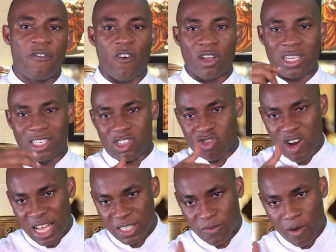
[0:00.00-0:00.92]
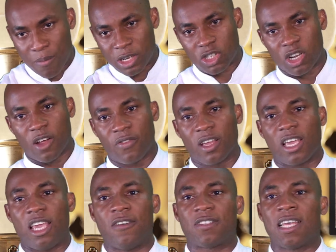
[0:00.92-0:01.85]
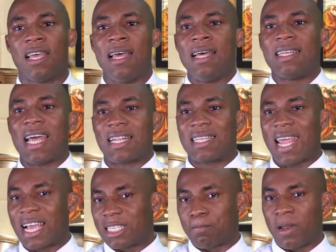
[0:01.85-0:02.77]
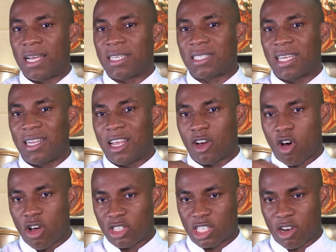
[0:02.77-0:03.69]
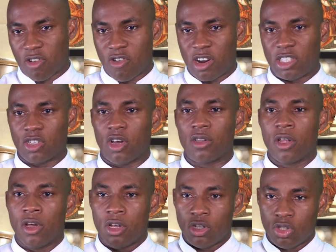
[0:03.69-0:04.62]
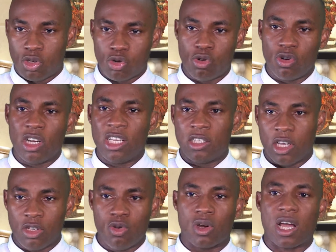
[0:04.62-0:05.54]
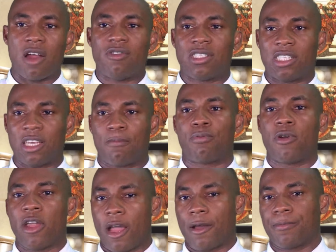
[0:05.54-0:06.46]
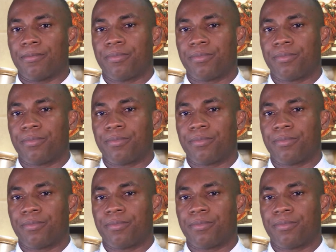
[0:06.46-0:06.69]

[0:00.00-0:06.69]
for the transformation of the gift that takes place in the consecration during the Eucharistic prayer.